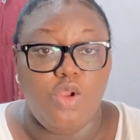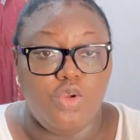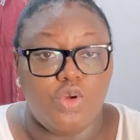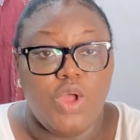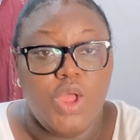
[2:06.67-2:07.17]

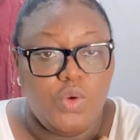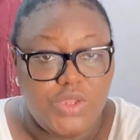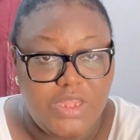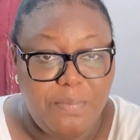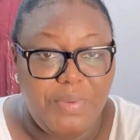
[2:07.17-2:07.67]
look
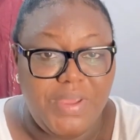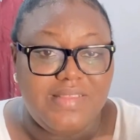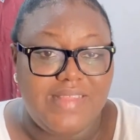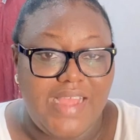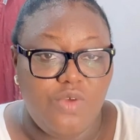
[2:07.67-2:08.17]
with the
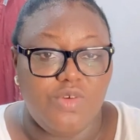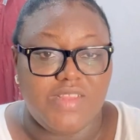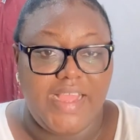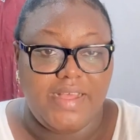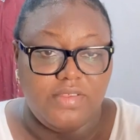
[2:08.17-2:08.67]
beads that it was
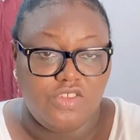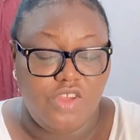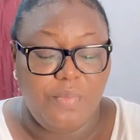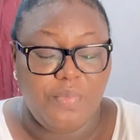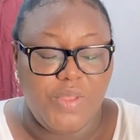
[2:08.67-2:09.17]
like
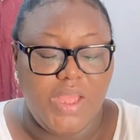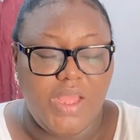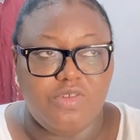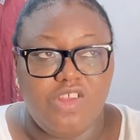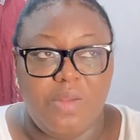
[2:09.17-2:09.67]

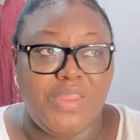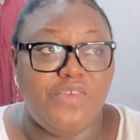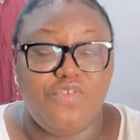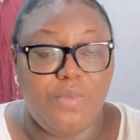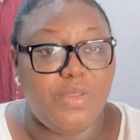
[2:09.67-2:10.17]
something
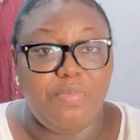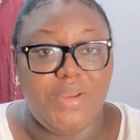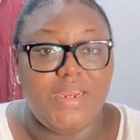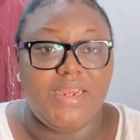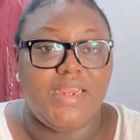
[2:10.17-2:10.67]
from the
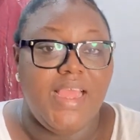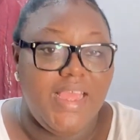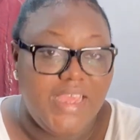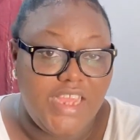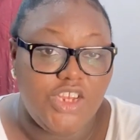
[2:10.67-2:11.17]
Benin
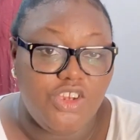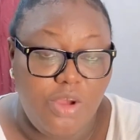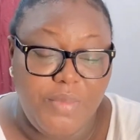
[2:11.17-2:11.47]
kingdom.